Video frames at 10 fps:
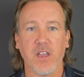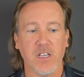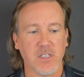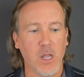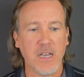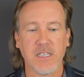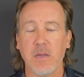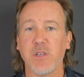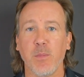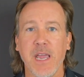Because a lot of
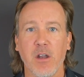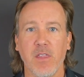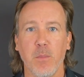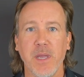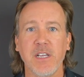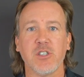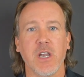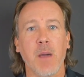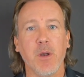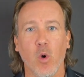times I'll be out on the pitch and
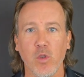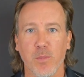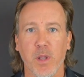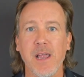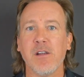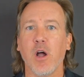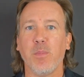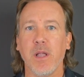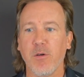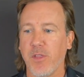I'm an older player and I'll
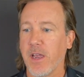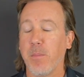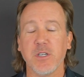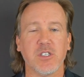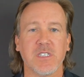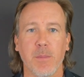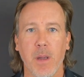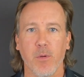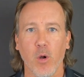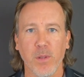play with like a bunch of
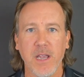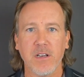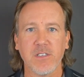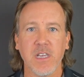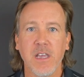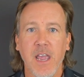semi-pro players